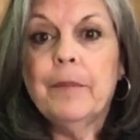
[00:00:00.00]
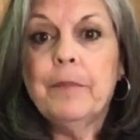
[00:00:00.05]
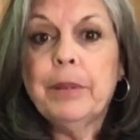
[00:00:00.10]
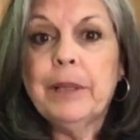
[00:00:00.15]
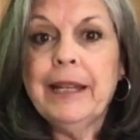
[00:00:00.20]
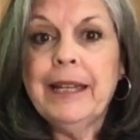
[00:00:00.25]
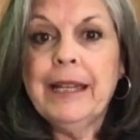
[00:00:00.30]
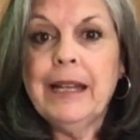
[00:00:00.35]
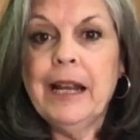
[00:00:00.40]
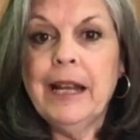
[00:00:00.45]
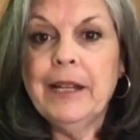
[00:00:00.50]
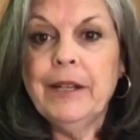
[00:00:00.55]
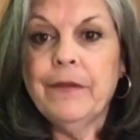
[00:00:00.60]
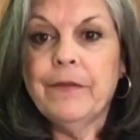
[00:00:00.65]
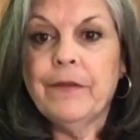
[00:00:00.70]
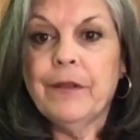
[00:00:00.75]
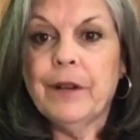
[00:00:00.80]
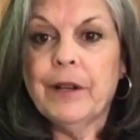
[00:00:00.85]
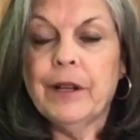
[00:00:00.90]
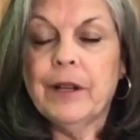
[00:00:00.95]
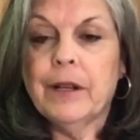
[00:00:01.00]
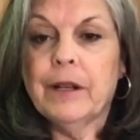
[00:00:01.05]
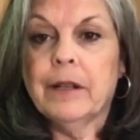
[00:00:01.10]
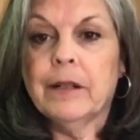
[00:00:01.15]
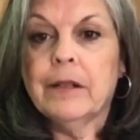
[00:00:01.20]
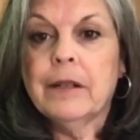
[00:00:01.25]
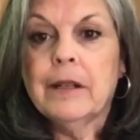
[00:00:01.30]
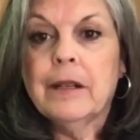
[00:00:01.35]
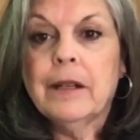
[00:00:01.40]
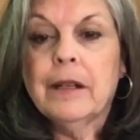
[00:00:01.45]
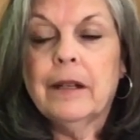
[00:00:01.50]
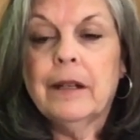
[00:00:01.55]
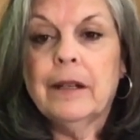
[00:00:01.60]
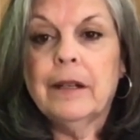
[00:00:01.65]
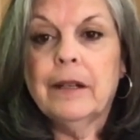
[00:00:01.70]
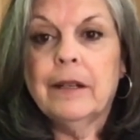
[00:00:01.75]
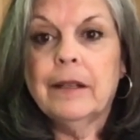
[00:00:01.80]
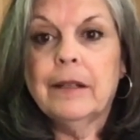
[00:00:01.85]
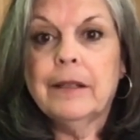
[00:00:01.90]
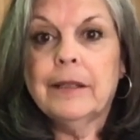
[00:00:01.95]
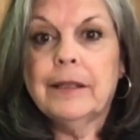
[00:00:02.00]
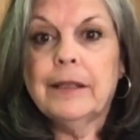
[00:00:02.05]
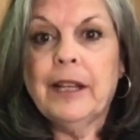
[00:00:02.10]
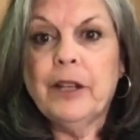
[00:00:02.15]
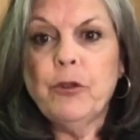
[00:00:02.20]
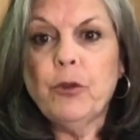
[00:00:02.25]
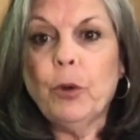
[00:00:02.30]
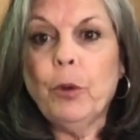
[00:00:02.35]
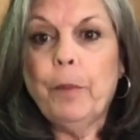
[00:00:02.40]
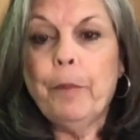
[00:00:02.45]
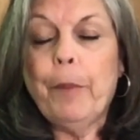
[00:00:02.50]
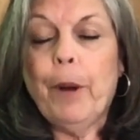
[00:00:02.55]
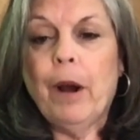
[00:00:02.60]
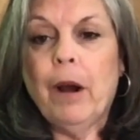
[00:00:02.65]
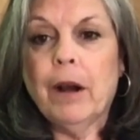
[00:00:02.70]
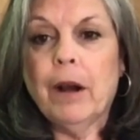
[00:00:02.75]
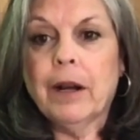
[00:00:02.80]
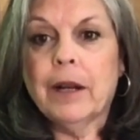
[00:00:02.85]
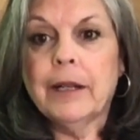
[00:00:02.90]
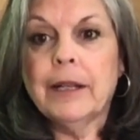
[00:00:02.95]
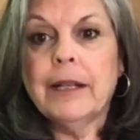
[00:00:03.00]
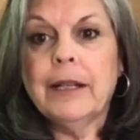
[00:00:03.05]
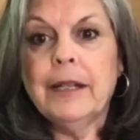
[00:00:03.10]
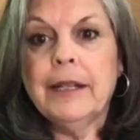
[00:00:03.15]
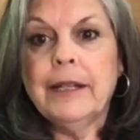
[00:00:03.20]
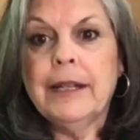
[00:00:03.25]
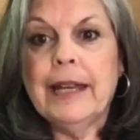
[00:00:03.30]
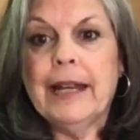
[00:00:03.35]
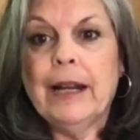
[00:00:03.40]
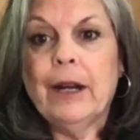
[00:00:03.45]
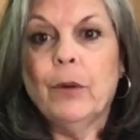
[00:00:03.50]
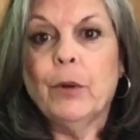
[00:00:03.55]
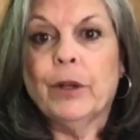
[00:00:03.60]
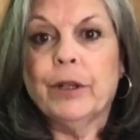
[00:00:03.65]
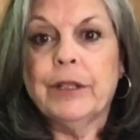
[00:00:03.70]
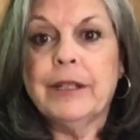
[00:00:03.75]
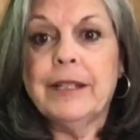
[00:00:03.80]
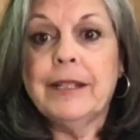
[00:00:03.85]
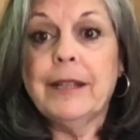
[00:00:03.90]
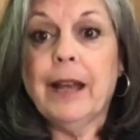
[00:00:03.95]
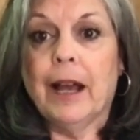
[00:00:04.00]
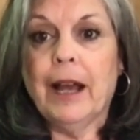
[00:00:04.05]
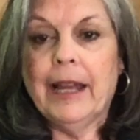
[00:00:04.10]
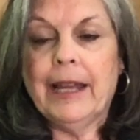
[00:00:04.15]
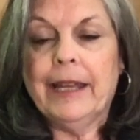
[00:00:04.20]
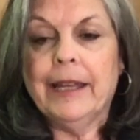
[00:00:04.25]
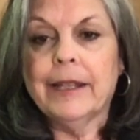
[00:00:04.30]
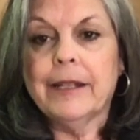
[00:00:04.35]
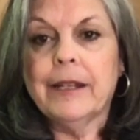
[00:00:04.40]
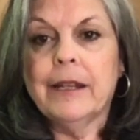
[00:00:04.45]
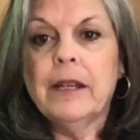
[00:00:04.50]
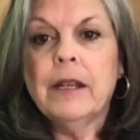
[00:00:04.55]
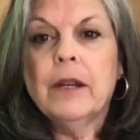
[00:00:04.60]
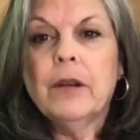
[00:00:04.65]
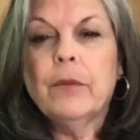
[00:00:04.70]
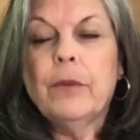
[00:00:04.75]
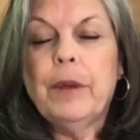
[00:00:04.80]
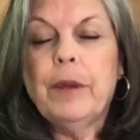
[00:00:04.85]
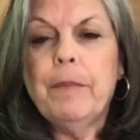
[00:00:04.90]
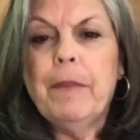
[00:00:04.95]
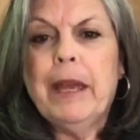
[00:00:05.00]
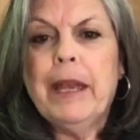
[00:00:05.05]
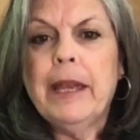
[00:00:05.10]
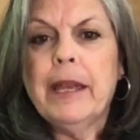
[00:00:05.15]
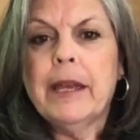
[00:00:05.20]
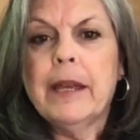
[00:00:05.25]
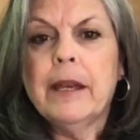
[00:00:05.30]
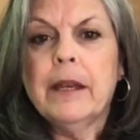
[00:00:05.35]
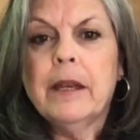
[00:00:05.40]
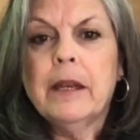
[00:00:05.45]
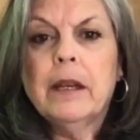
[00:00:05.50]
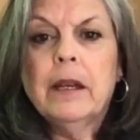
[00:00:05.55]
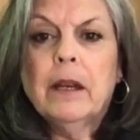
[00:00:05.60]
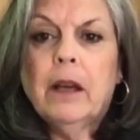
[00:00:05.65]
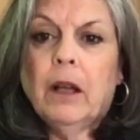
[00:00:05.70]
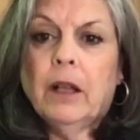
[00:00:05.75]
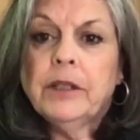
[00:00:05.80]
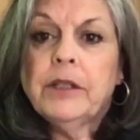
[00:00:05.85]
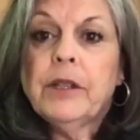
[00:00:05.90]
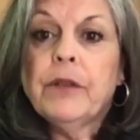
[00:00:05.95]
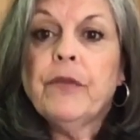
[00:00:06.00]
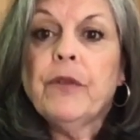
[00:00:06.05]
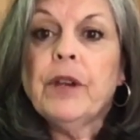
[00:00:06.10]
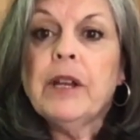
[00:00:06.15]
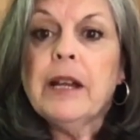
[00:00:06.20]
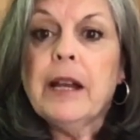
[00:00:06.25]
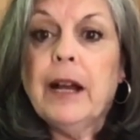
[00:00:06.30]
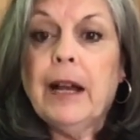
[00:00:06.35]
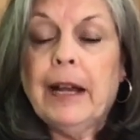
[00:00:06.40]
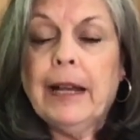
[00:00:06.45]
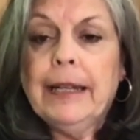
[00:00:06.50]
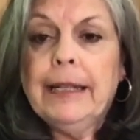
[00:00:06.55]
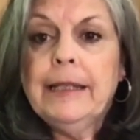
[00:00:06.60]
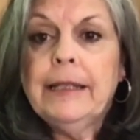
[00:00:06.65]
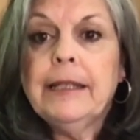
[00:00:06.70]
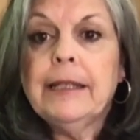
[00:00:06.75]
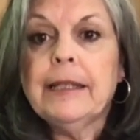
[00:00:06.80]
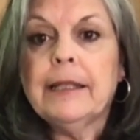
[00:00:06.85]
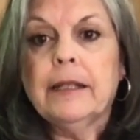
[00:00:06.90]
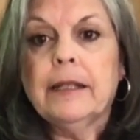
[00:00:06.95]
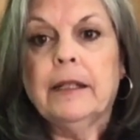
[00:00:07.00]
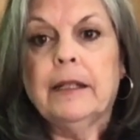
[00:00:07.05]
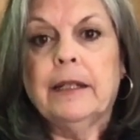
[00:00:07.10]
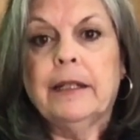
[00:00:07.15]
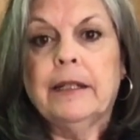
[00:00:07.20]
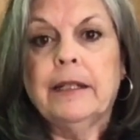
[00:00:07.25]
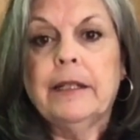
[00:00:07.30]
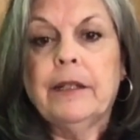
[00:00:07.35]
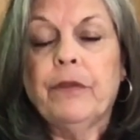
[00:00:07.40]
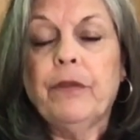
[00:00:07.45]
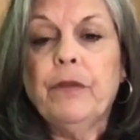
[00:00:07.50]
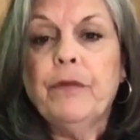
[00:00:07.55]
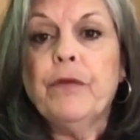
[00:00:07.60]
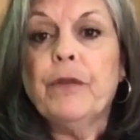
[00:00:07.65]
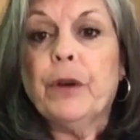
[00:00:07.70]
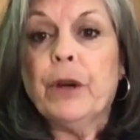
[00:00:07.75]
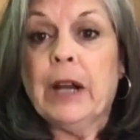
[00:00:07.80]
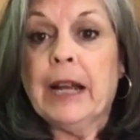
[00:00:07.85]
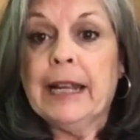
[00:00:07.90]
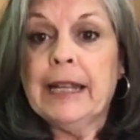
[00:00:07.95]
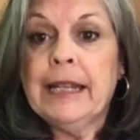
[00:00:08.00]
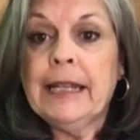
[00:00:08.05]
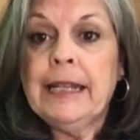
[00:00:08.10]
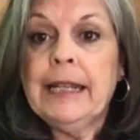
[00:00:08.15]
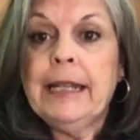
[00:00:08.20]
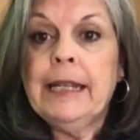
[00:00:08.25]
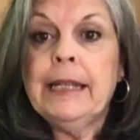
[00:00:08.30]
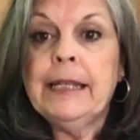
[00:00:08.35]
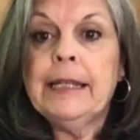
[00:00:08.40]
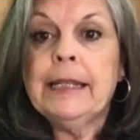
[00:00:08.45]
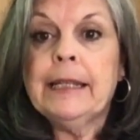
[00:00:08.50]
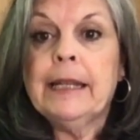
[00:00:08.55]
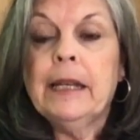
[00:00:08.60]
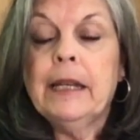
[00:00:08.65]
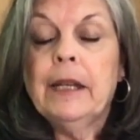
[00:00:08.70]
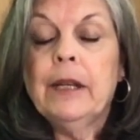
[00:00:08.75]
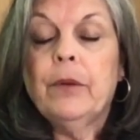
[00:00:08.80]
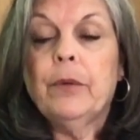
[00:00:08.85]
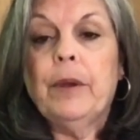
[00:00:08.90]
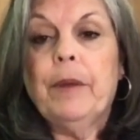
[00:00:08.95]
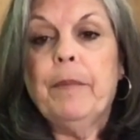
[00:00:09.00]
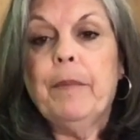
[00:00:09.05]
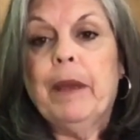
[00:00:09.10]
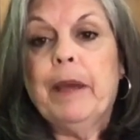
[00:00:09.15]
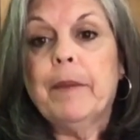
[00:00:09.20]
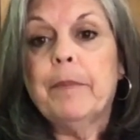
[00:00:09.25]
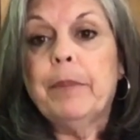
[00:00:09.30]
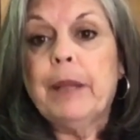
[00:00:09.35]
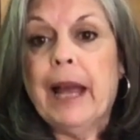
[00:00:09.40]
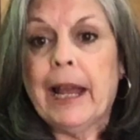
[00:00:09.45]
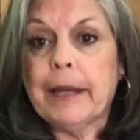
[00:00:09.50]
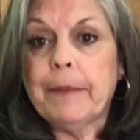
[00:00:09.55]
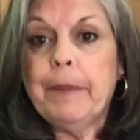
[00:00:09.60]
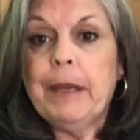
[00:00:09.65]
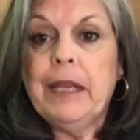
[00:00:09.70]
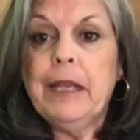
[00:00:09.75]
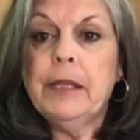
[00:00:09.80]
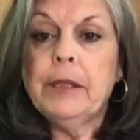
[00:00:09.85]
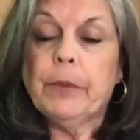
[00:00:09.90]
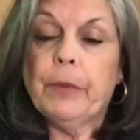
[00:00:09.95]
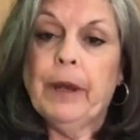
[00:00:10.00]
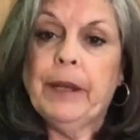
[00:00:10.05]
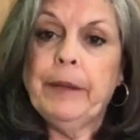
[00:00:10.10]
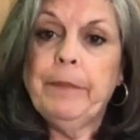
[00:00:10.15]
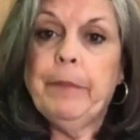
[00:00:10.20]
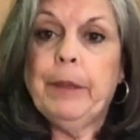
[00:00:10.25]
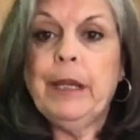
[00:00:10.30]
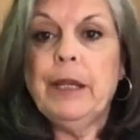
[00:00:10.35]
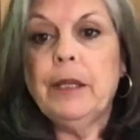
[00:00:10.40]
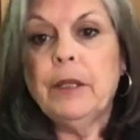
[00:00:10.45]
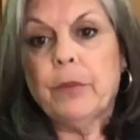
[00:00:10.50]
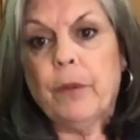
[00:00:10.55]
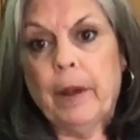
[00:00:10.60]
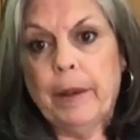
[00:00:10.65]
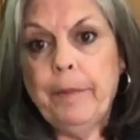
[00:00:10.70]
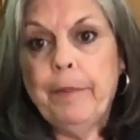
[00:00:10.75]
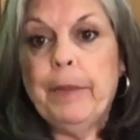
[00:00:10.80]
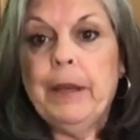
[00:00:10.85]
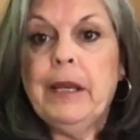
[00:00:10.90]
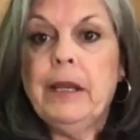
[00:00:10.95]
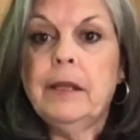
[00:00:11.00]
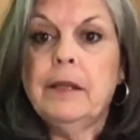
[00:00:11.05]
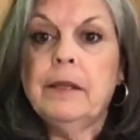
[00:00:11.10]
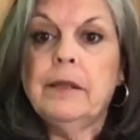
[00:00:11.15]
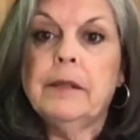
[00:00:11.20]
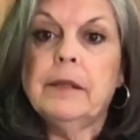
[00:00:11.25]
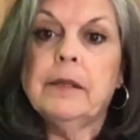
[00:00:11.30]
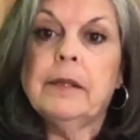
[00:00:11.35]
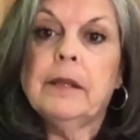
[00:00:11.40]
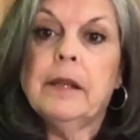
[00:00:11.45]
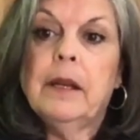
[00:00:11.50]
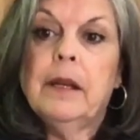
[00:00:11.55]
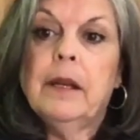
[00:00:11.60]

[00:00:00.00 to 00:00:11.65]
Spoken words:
play kind of a central part in our diet. We make all different kinds, different varieties. We make black beans, red beans, white beans,